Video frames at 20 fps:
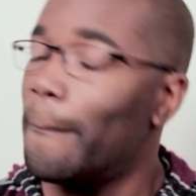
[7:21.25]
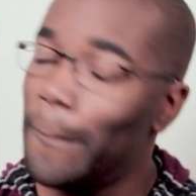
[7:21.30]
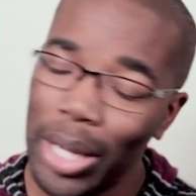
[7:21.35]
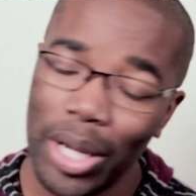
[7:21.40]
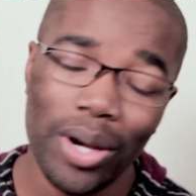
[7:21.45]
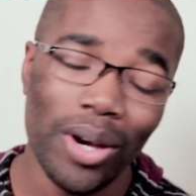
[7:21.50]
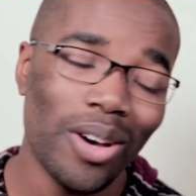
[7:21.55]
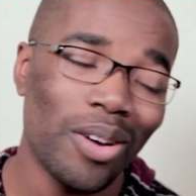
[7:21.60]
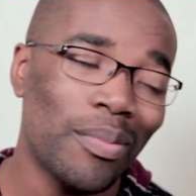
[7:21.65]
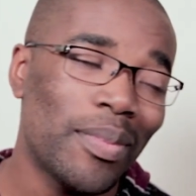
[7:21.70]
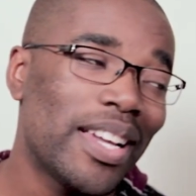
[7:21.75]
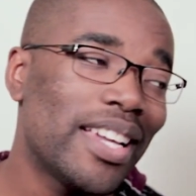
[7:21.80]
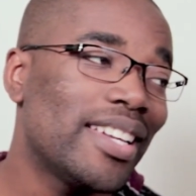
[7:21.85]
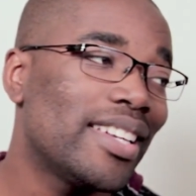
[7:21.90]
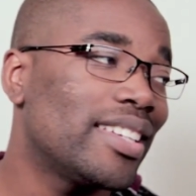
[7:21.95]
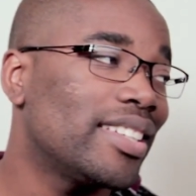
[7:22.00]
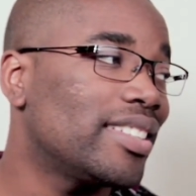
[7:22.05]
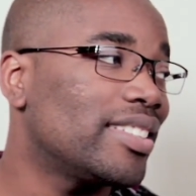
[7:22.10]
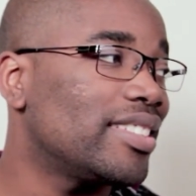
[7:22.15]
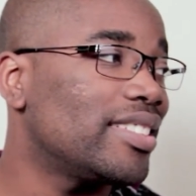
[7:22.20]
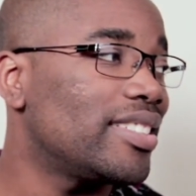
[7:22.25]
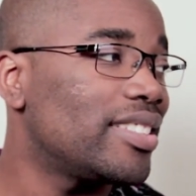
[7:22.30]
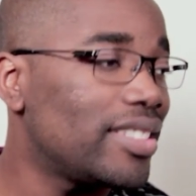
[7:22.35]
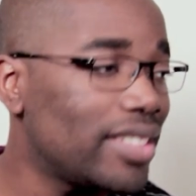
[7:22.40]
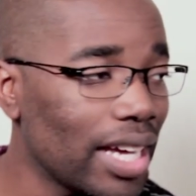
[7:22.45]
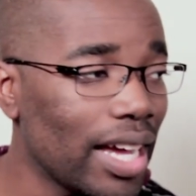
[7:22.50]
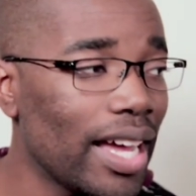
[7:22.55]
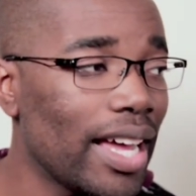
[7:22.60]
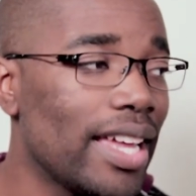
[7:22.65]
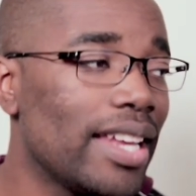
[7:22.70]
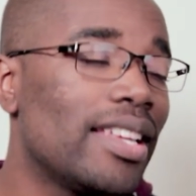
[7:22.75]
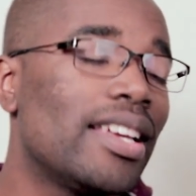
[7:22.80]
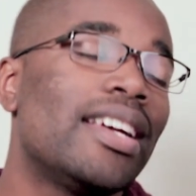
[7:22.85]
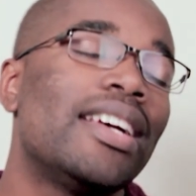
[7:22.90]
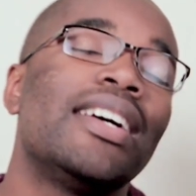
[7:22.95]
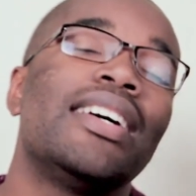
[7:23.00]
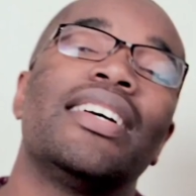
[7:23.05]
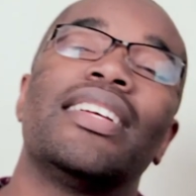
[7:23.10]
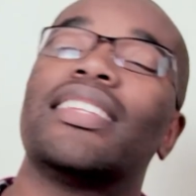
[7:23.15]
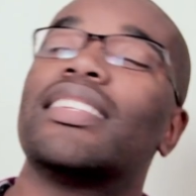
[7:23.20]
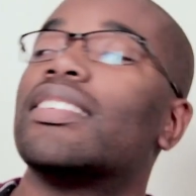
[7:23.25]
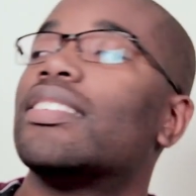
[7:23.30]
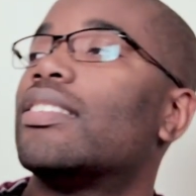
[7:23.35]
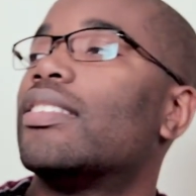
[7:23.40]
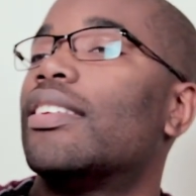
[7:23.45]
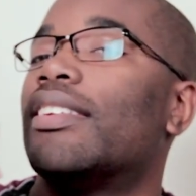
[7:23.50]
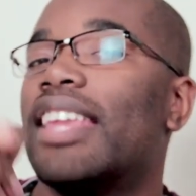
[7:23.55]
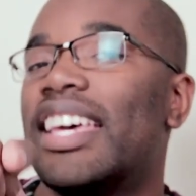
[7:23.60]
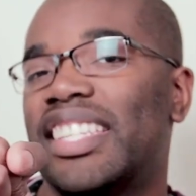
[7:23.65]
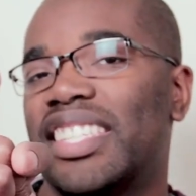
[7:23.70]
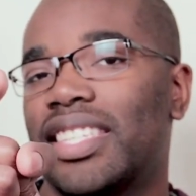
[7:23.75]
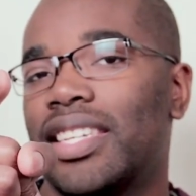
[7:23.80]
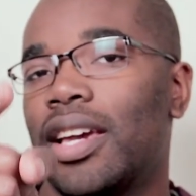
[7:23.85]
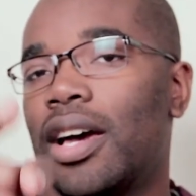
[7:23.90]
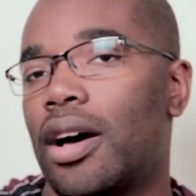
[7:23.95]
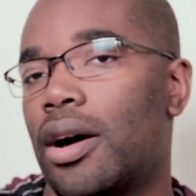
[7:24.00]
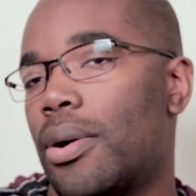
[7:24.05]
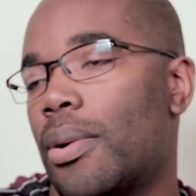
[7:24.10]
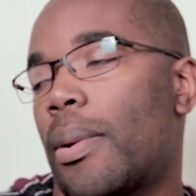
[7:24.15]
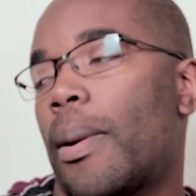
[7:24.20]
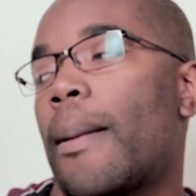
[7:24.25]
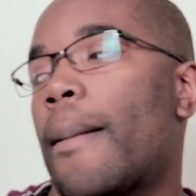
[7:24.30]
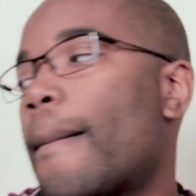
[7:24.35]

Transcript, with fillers: Boom, done, let's go.